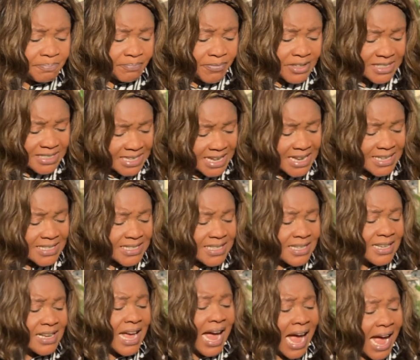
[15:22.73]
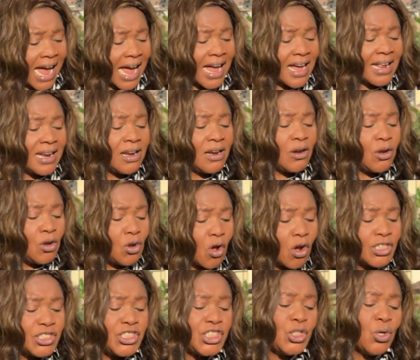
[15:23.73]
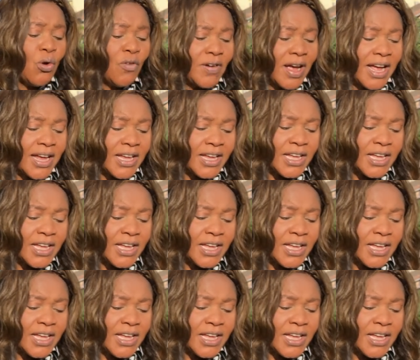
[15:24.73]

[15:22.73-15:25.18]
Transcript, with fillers: says, Ah, Lord Jehovah,